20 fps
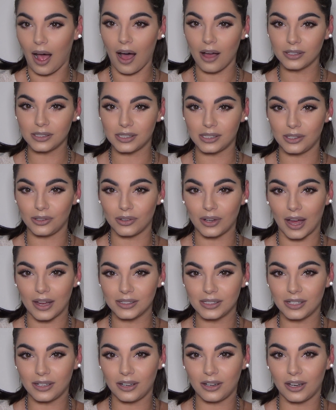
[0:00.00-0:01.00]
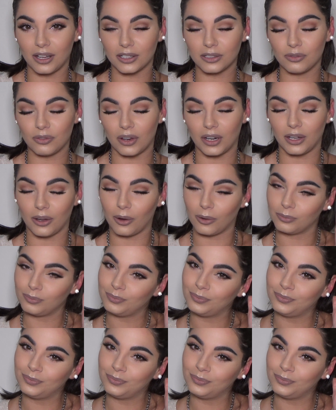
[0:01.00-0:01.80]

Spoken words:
I'll see you guys in the next video.